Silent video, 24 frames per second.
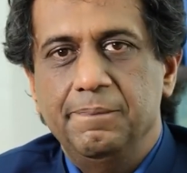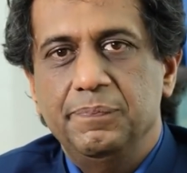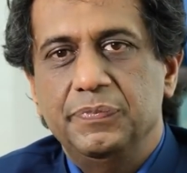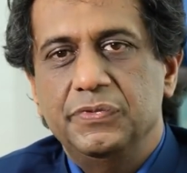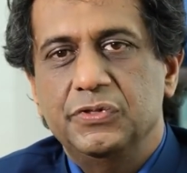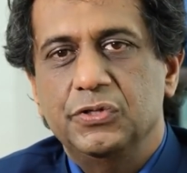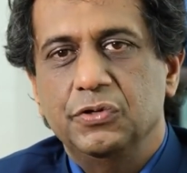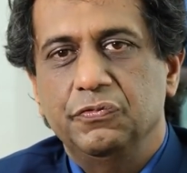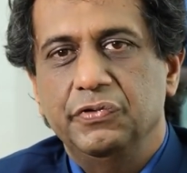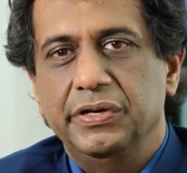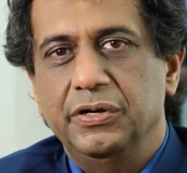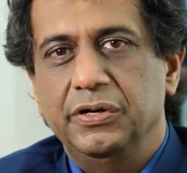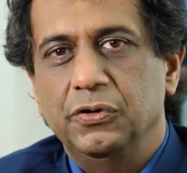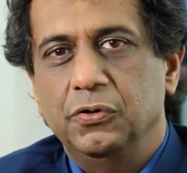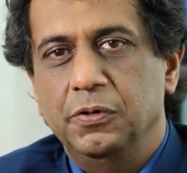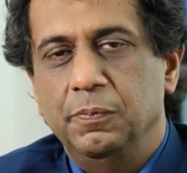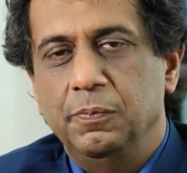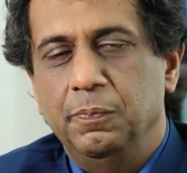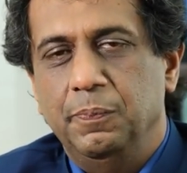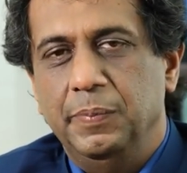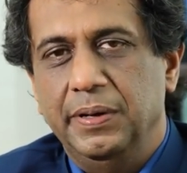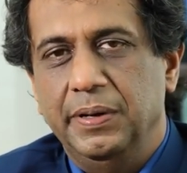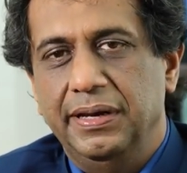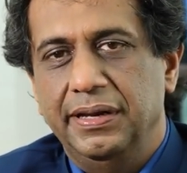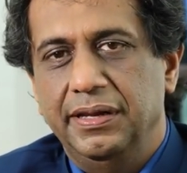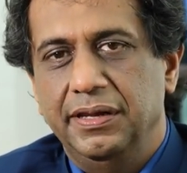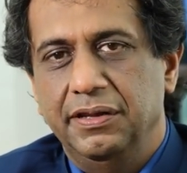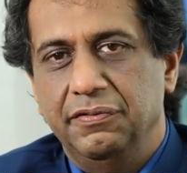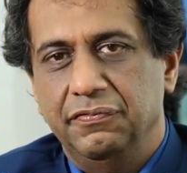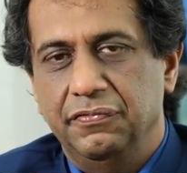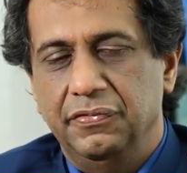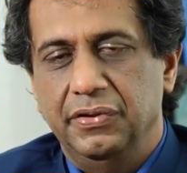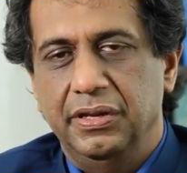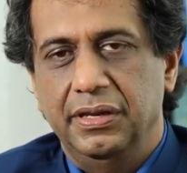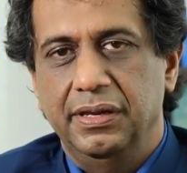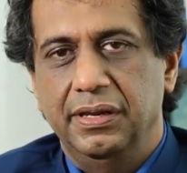So we don't
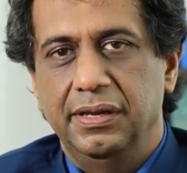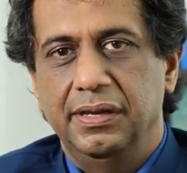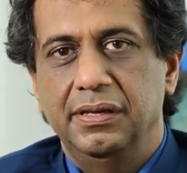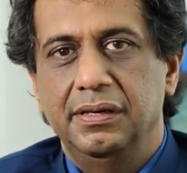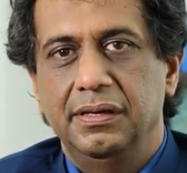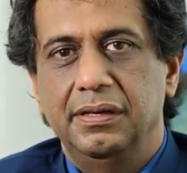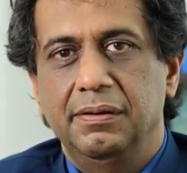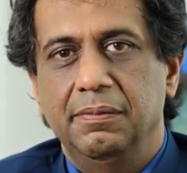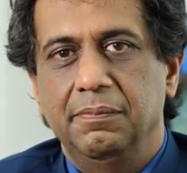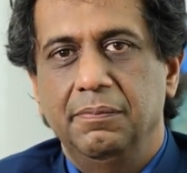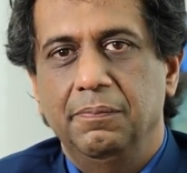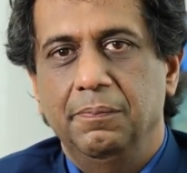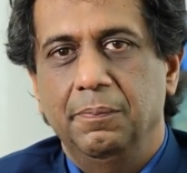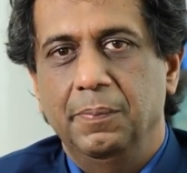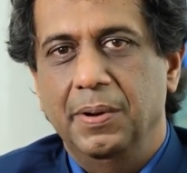believe in